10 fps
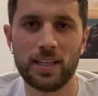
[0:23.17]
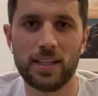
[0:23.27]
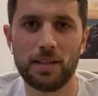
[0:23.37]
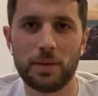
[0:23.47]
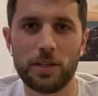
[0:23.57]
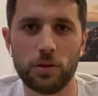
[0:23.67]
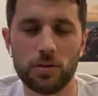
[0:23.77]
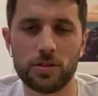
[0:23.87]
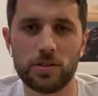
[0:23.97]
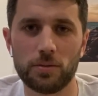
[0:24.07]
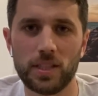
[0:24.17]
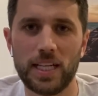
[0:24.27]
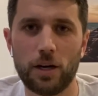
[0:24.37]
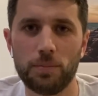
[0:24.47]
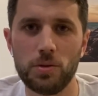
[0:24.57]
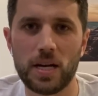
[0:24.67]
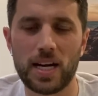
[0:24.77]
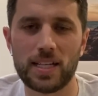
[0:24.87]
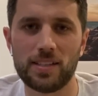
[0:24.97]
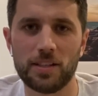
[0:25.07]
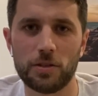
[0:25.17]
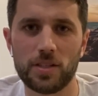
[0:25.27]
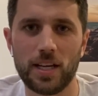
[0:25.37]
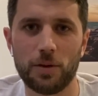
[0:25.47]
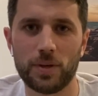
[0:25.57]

And my goal is to really help you guys understand